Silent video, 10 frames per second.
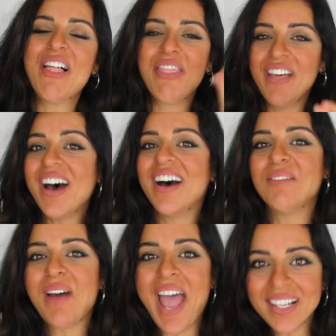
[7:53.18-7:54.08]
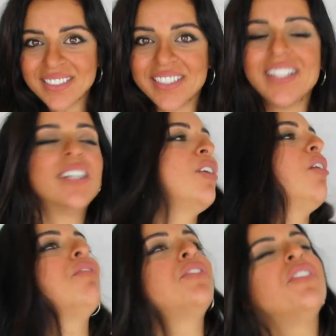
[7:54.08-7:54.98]
the answer
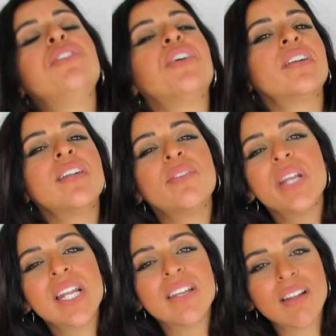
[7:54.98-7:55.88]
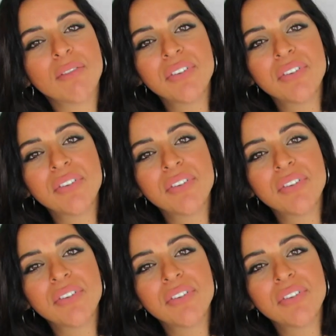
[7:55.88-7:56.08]
of if you're really not